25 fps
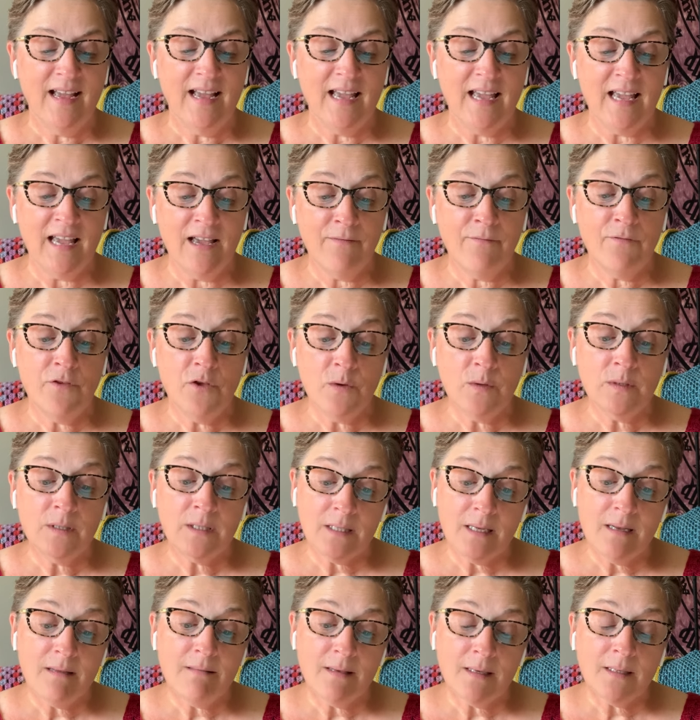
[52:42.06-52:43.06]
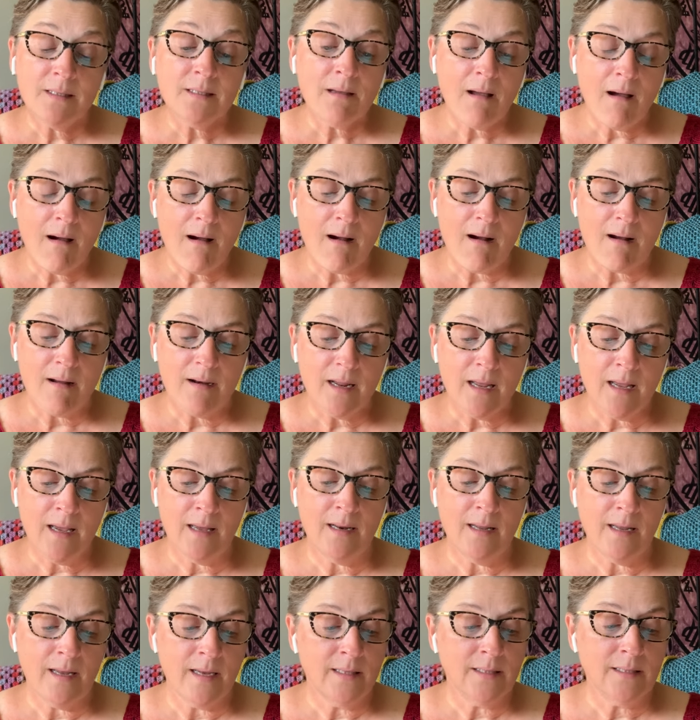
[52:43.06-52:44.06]
If you see this card,
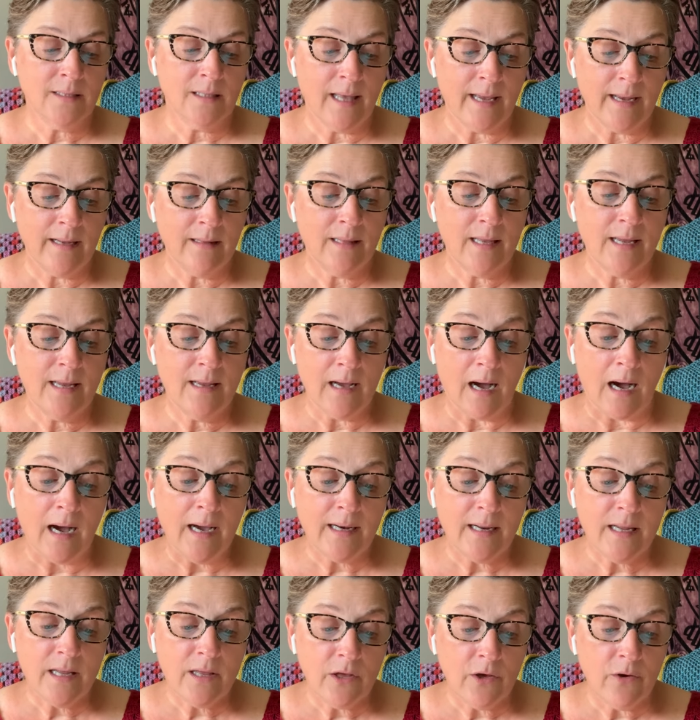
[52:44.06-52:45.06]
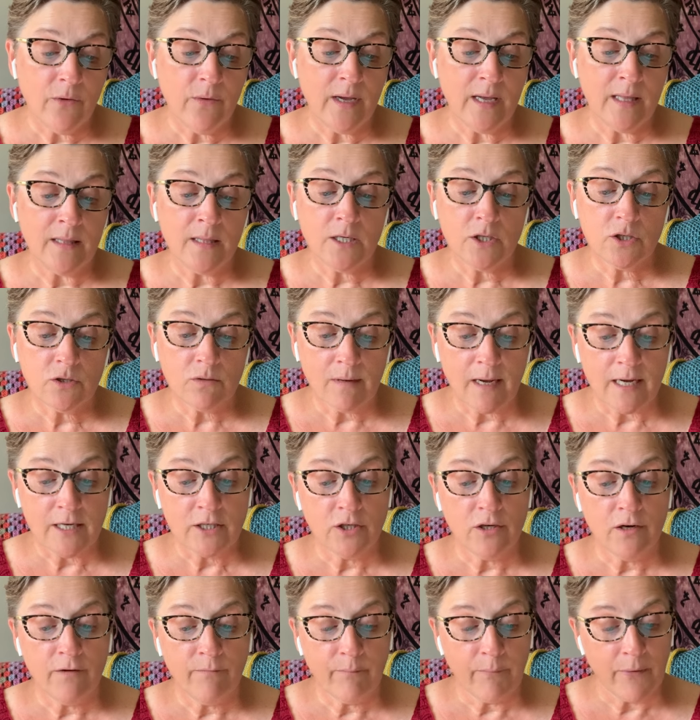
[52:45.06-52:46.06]
it is likely guiding you in the
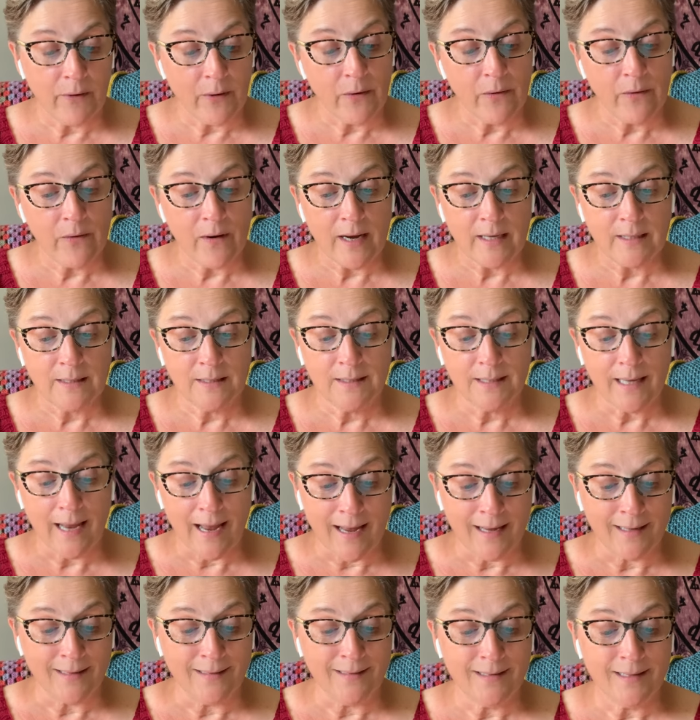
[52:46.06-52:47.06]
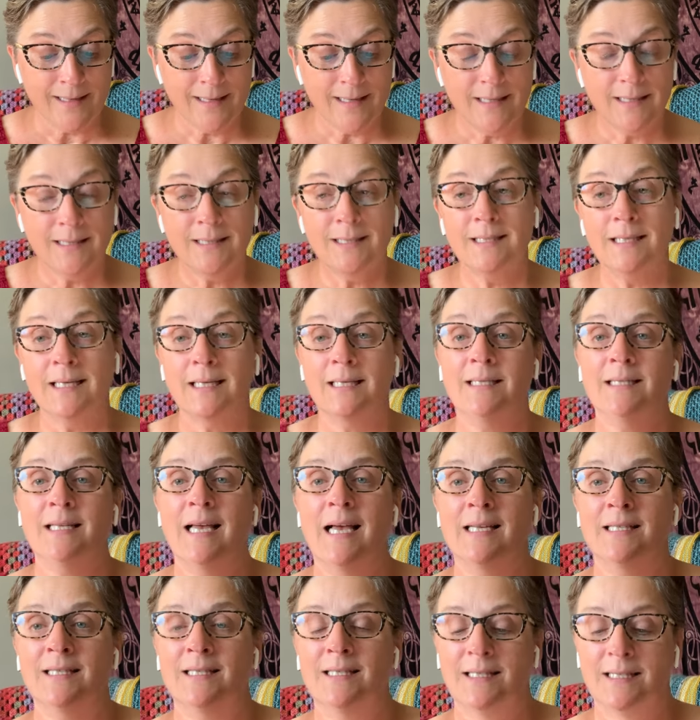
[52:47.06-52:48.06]
direction of progress and
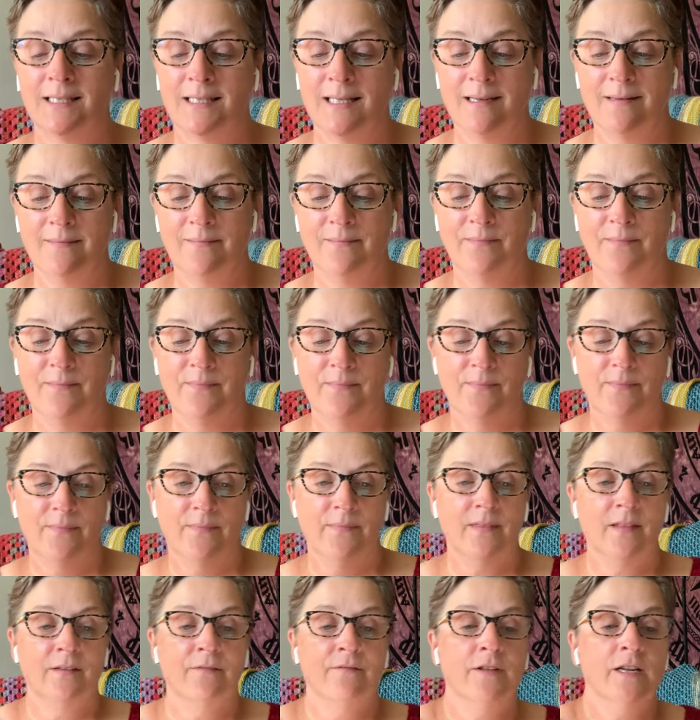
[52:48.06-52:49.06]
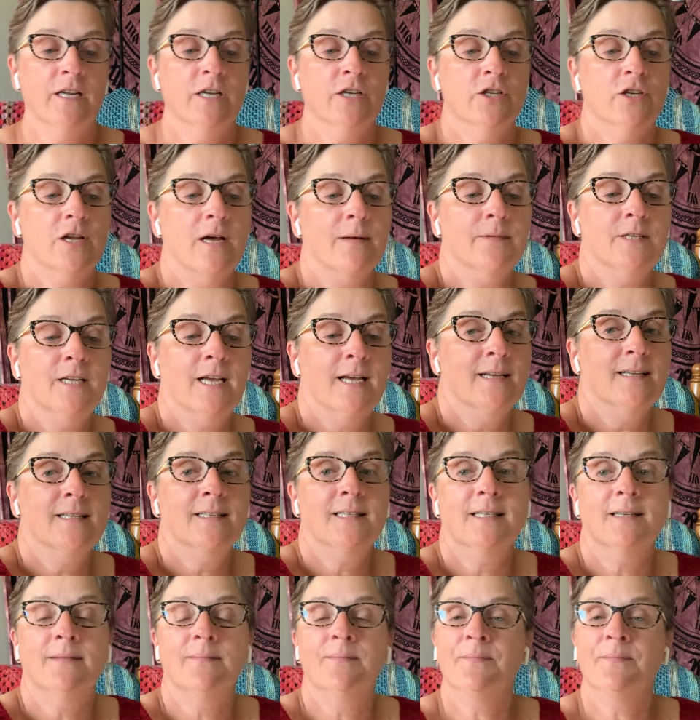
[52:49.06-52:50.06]
success, the finished object.